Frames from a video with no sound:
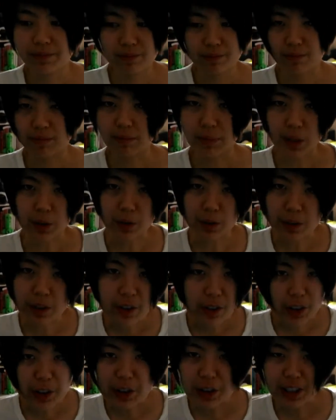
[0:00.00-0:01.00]
you
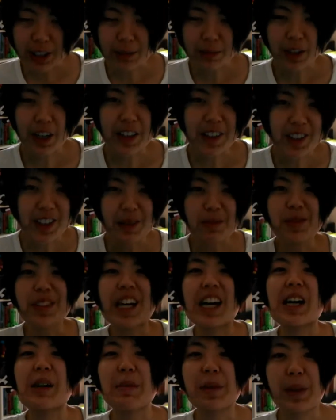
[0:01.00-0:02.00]
know, sometime
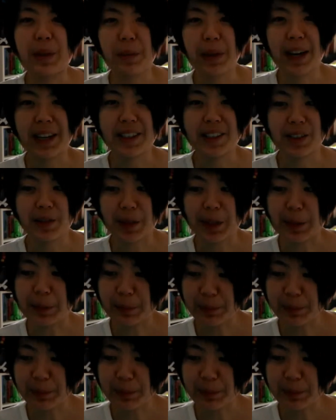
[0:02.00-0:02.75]
in the past, right?